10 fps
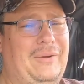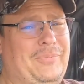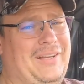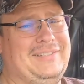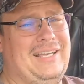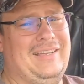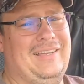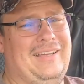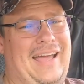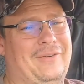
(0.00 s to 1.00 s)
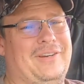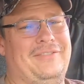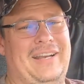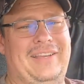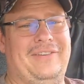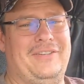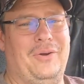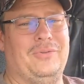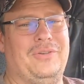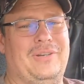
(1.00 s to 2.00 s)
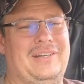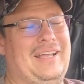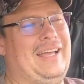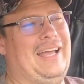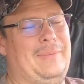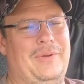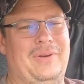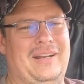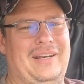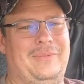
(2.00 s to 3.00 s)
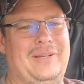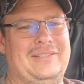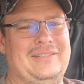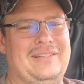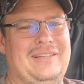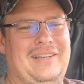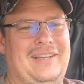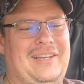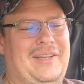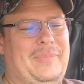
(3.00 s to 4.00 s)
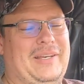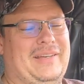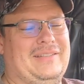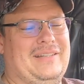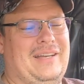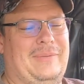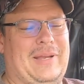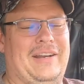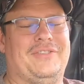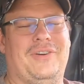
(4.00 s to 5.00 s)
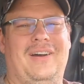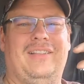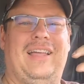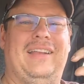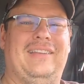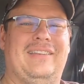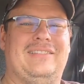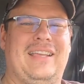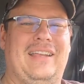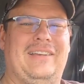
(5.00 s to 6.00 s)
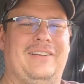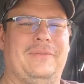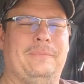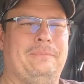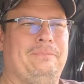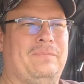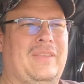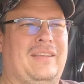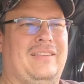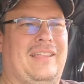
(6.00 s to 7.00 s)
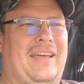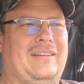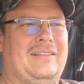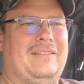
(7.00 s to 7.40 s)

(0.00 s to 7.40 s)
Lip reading: Plus, I don't care if any of you don't do it. I'm doing it anyways, because I'm kind of drawing a line in the sand here that